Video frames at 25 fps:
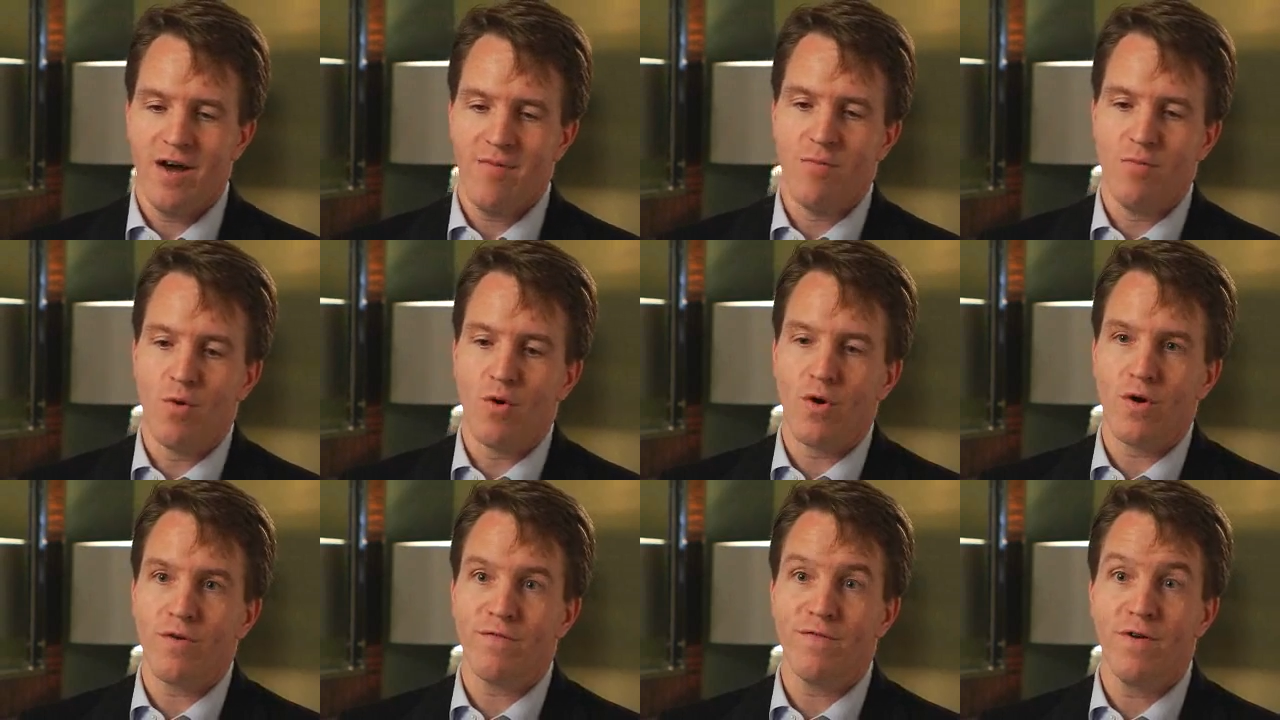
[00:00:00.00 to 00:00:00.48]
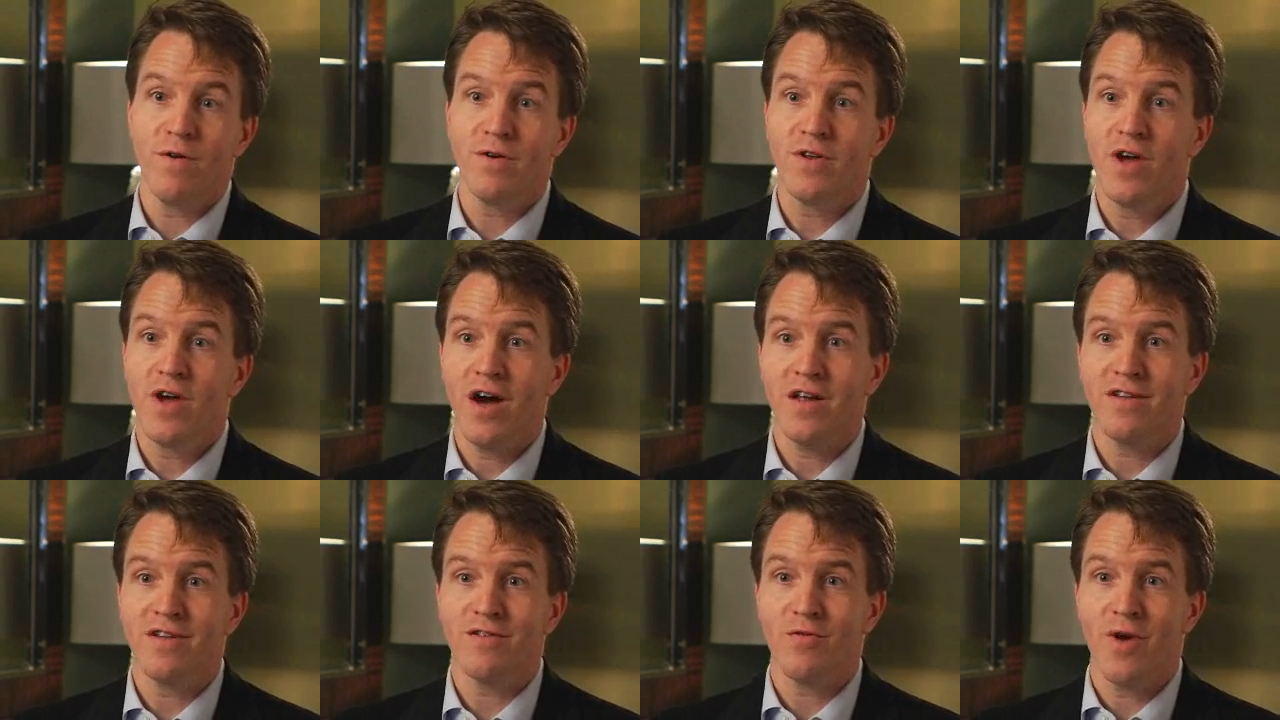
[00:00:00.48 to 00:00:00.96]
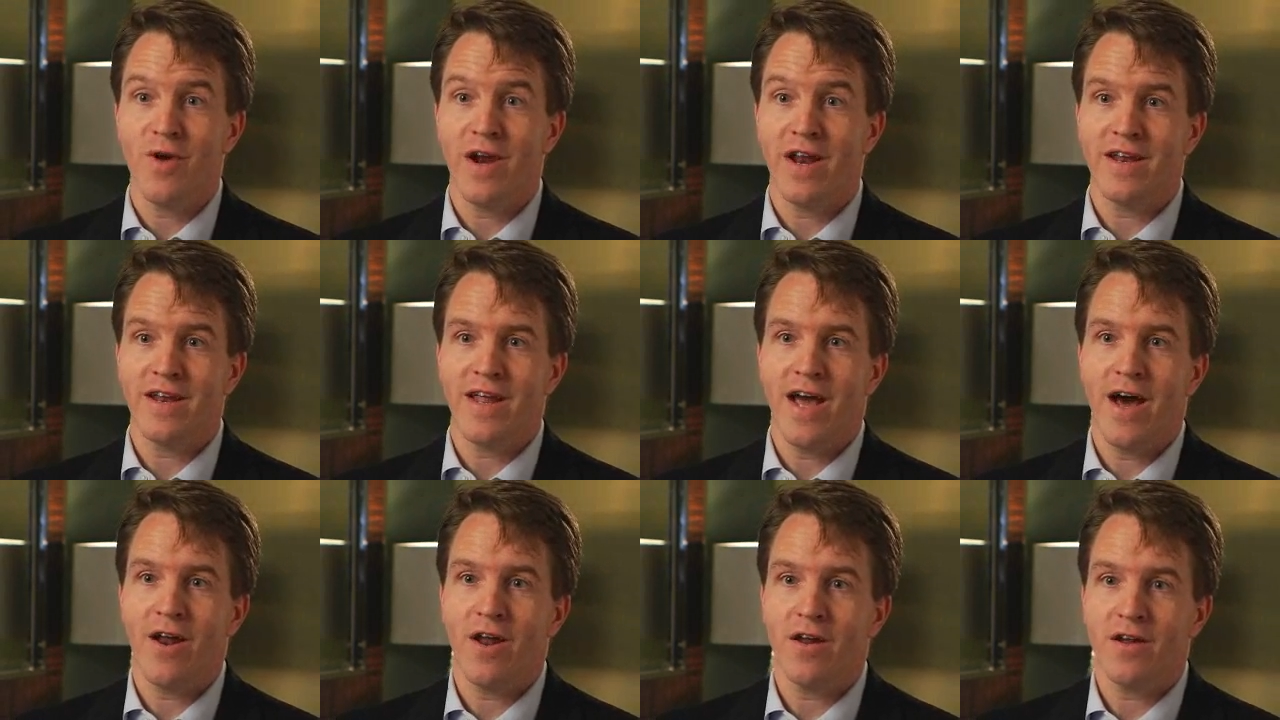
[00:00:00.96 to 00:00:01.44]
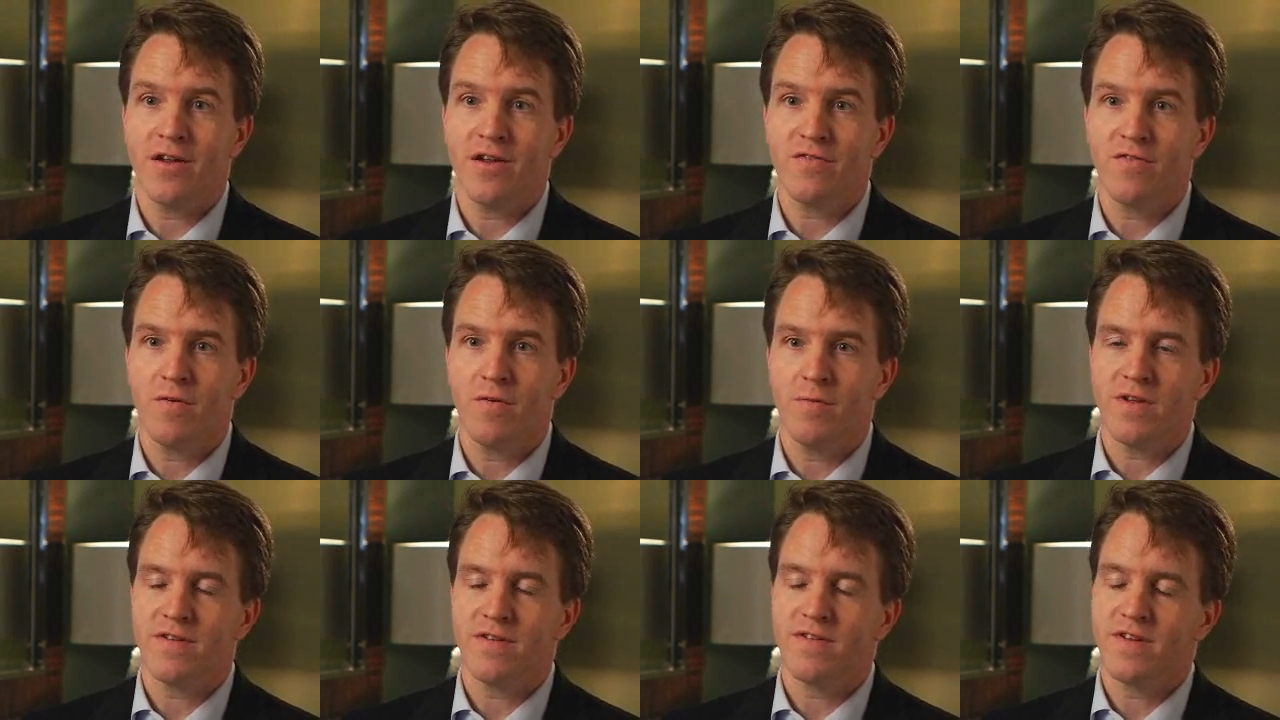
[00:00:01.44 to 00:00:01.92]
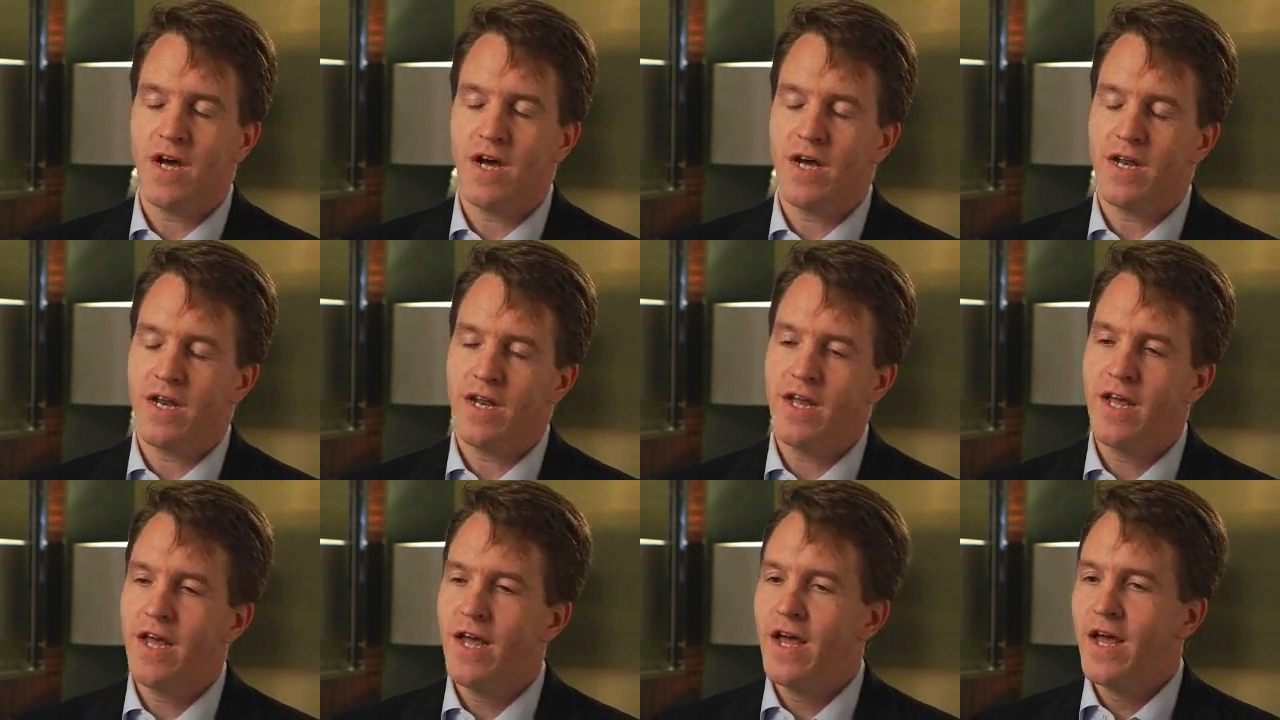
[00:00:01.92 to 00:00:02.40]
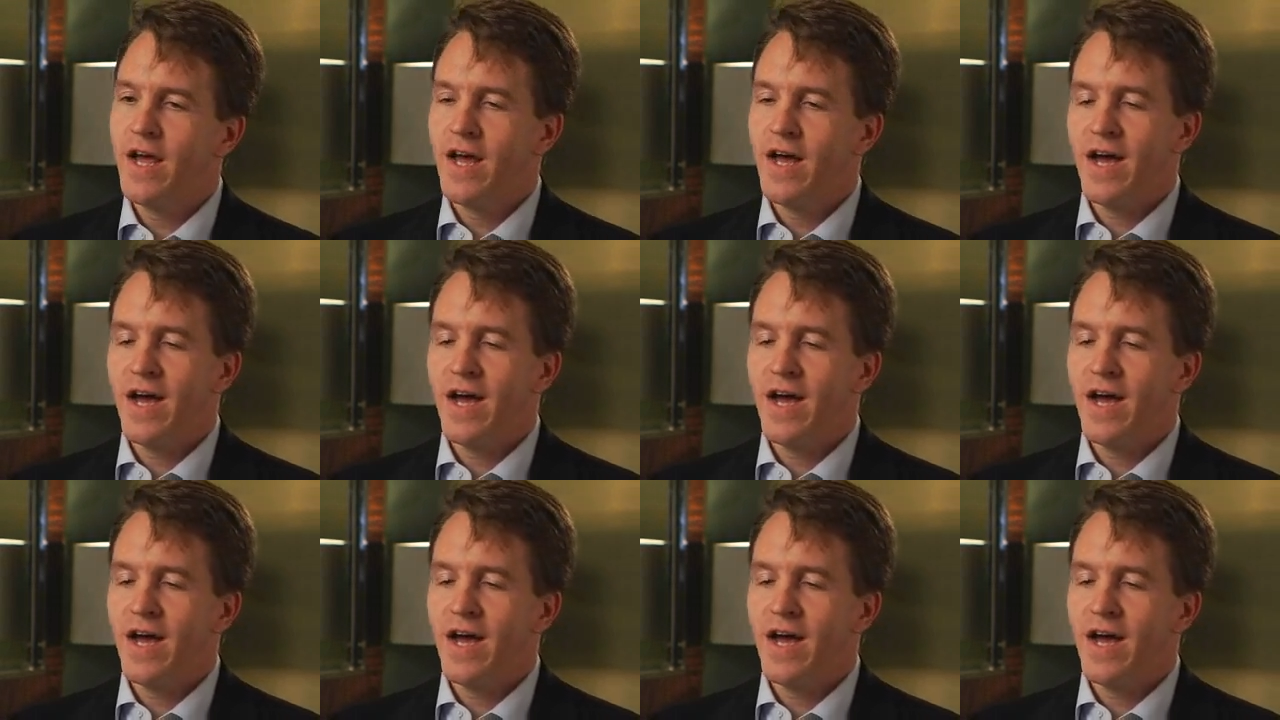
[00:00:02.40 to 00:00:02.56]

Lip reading: more photons raining down on us from the sun.